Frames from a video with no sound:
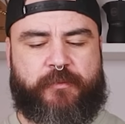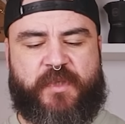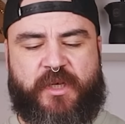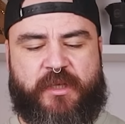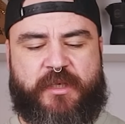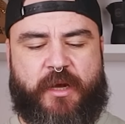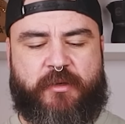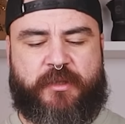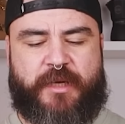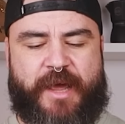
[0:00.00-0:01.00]
30
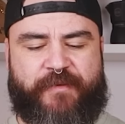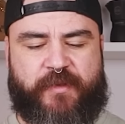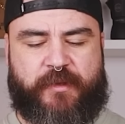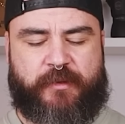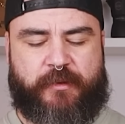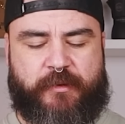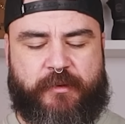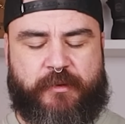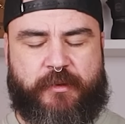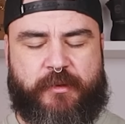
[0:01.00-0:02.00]
seconds left.
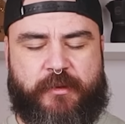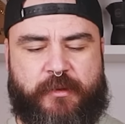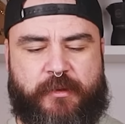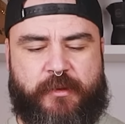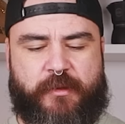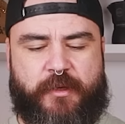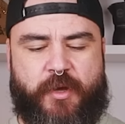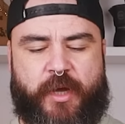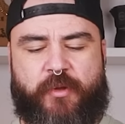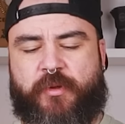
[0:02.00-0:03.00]

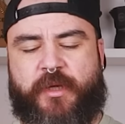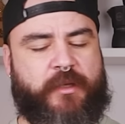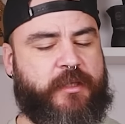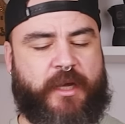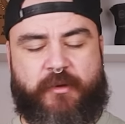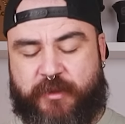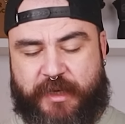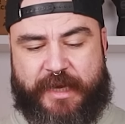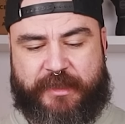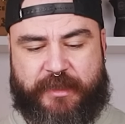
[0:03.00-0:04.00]
You can do 30 seconds
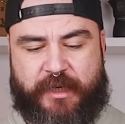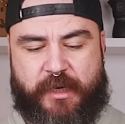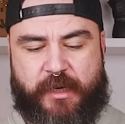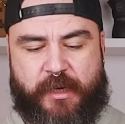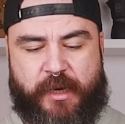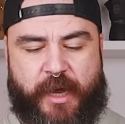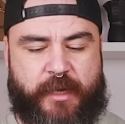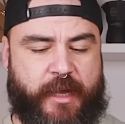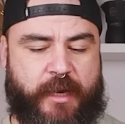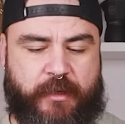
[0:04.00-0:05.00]
less
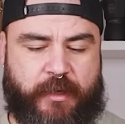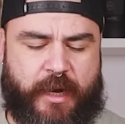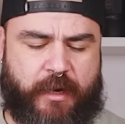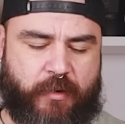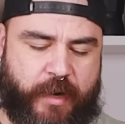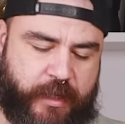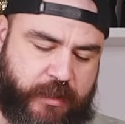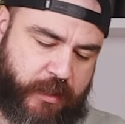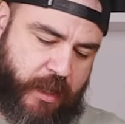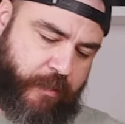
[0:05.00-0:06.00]
and then
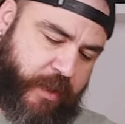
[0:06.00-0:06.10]
calculate a